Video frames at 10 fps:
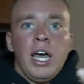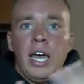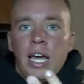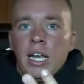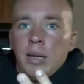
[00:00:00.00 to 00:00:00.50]

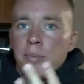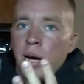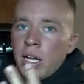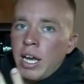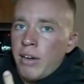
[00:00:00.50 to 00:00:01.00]
and a 1.5
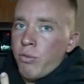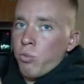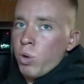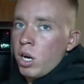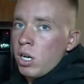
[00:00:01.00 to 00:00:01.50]
mile
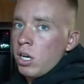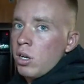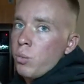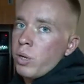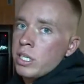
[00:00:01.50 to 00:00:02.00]
run,
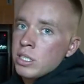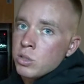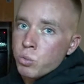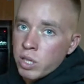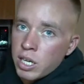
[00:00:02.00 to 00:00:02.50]
which
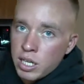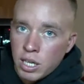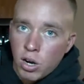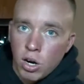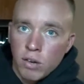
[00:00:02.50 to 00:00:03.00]
is really not that
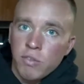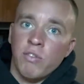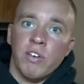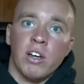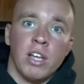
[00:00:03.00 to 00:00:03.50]
hard. If you
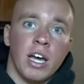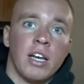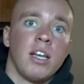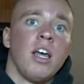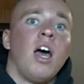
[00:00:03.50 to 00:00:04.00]
fail that,